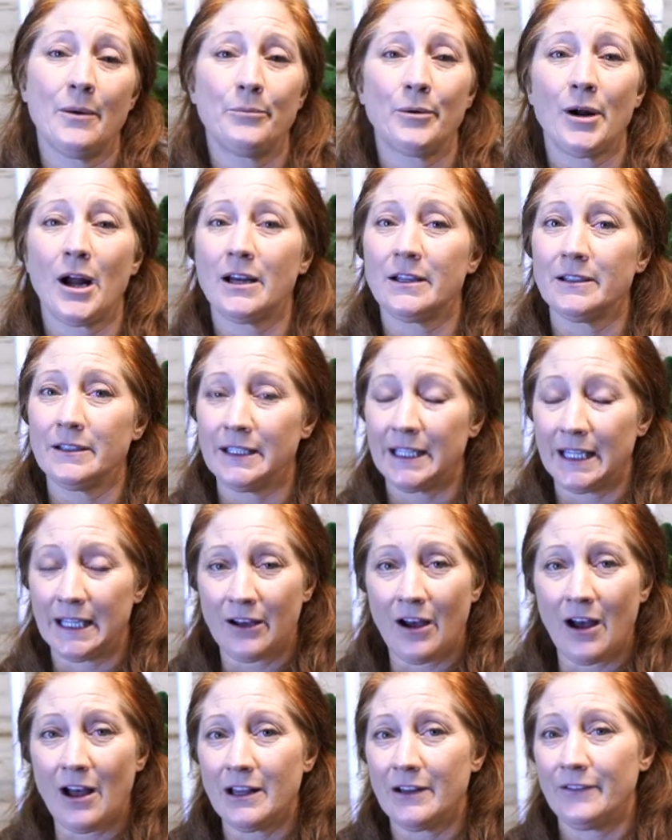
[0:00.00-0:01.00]
broccoli,
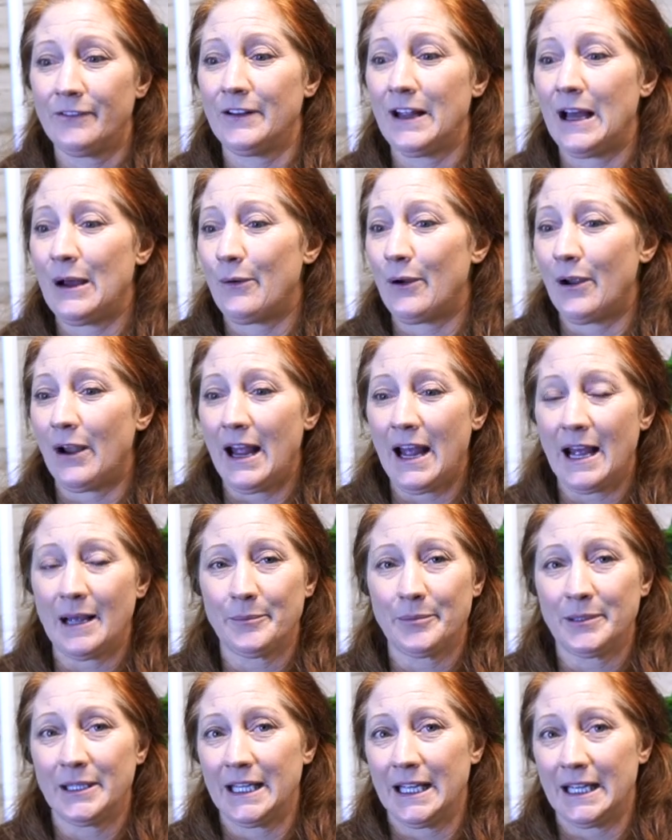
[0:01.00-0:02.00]
cauliflower,
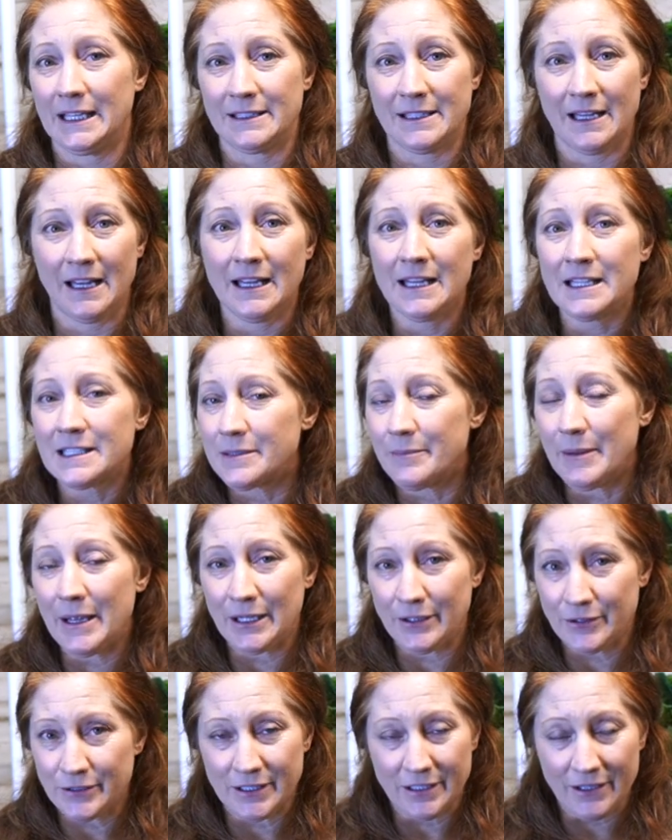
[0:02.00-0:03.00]
eggplant,
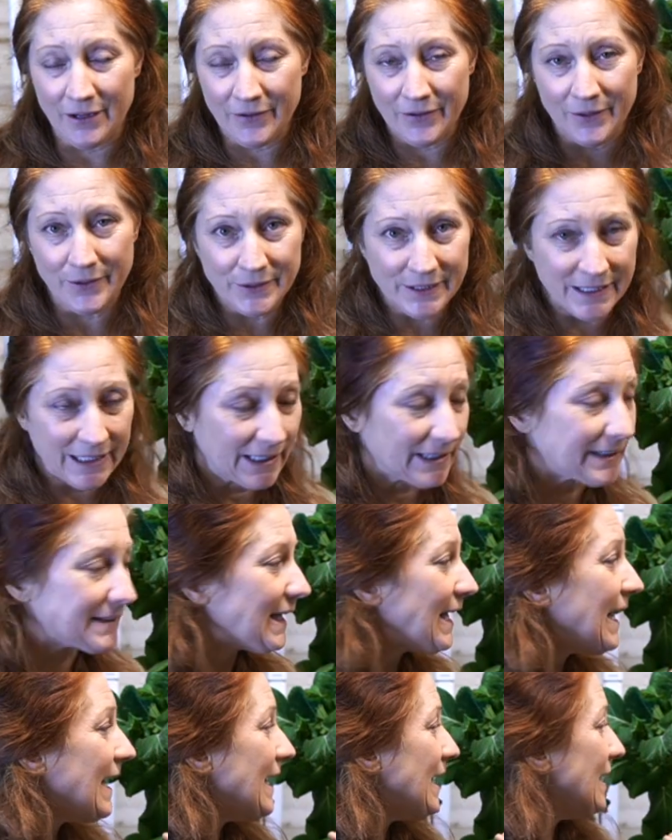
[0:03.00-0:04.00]
tomatoes, and all those things.